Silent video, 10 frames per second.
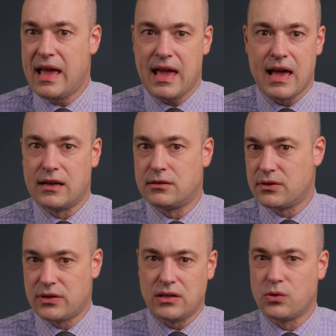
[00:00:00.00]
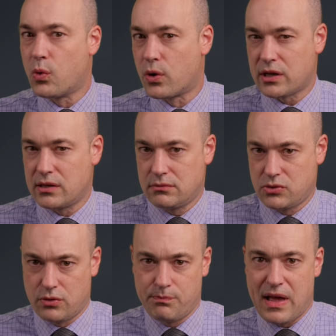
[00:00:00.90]
And then the war can
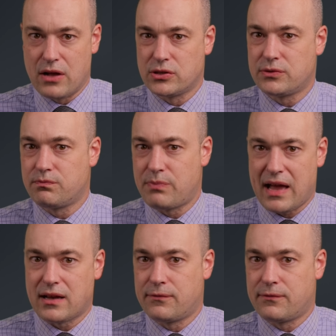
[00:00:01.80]
sort of bounce back